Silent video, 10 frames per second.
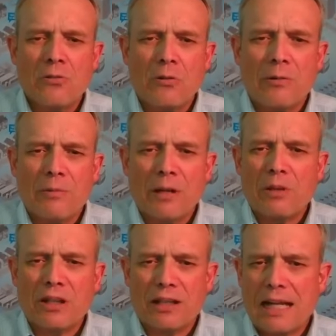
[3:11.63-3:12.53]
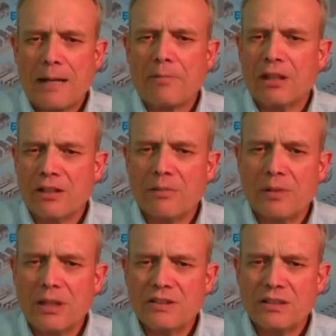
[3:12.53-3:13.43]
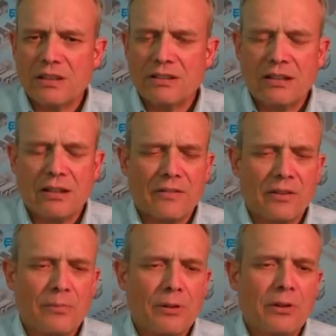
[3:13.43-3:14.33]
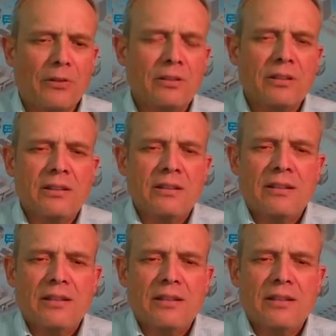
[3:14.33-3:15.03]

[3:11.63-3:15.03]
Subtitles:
or it may be in a cabinet at the base of the pole.